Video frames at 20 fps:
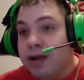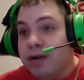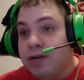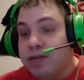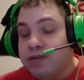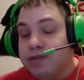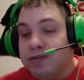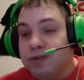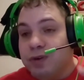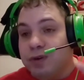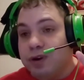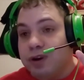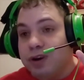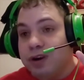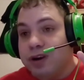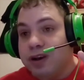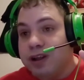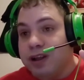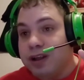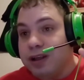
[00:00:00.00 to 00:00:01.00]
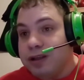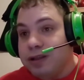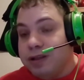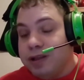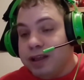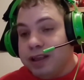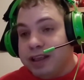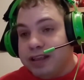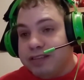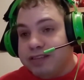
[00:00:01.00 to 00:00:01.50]
for
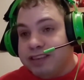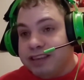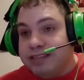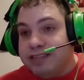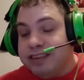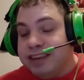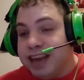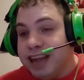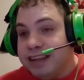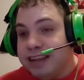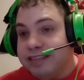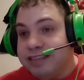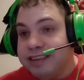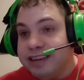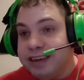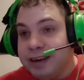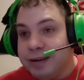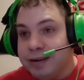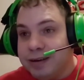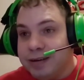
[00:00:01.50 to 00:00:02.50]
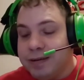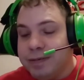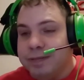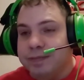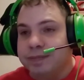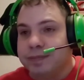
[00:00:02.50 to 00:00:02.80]
since last year,